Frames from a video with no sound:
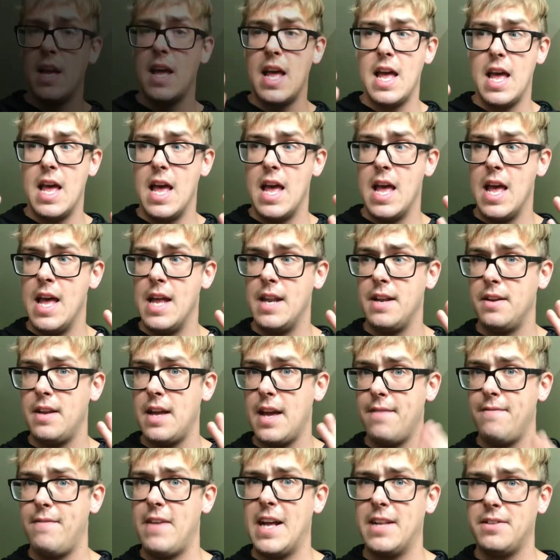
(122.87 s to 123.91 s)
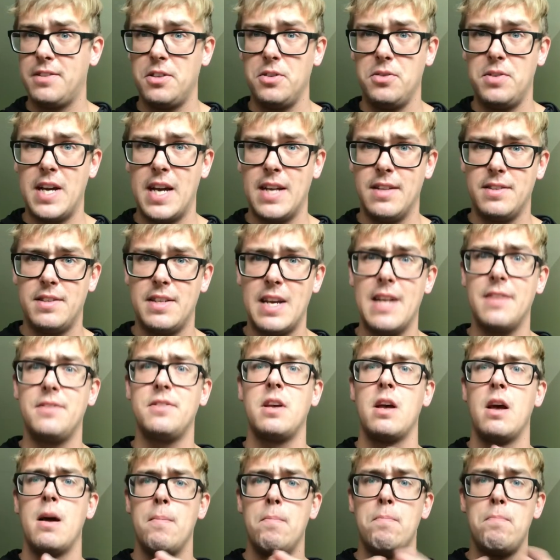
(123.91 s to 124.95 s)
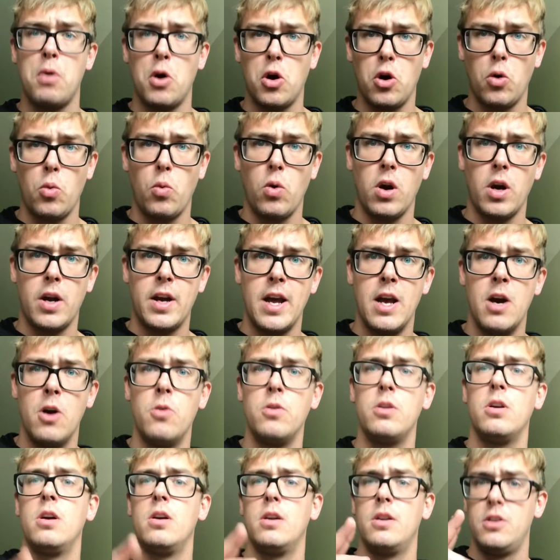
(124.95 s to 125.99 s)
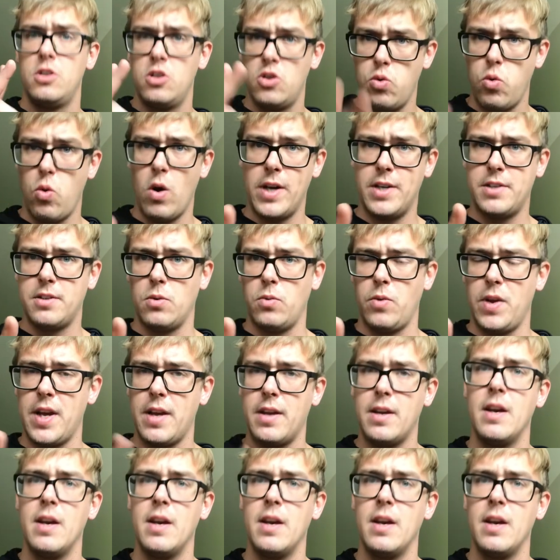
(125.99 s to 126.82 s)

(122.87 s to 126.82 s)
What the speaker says: And advanced, do 10 sets per workout twice a week.